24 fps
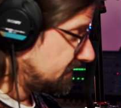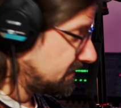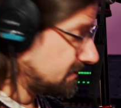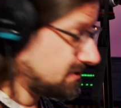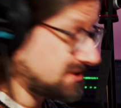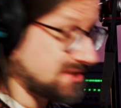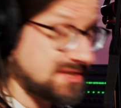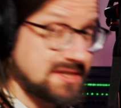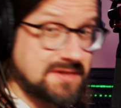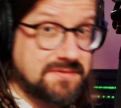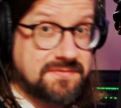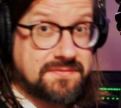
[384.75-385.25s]
the
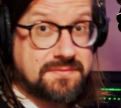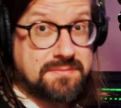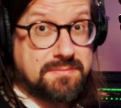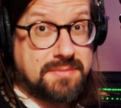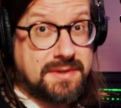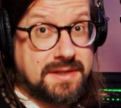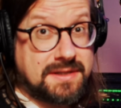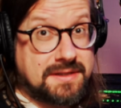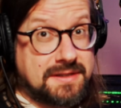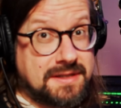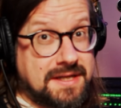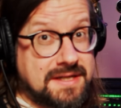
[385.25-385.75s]
shift
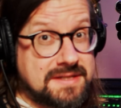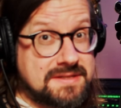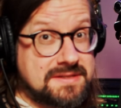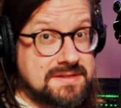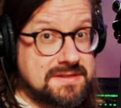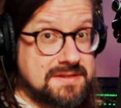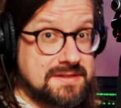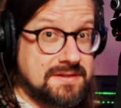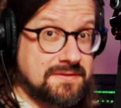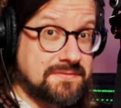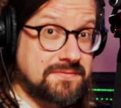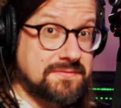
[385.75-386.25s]
button has
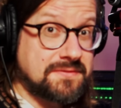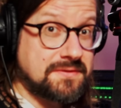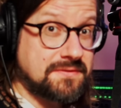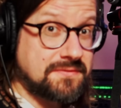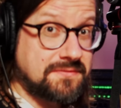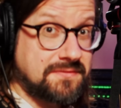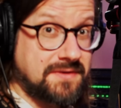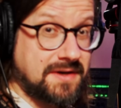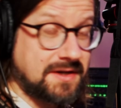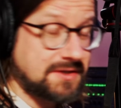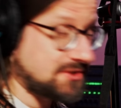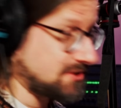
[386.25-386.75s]
different
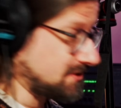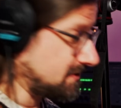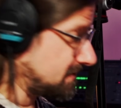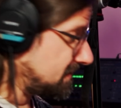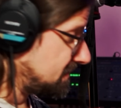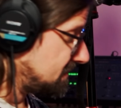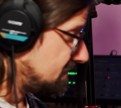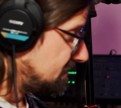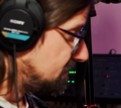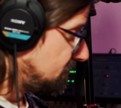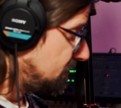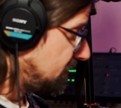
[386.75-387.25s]
functions,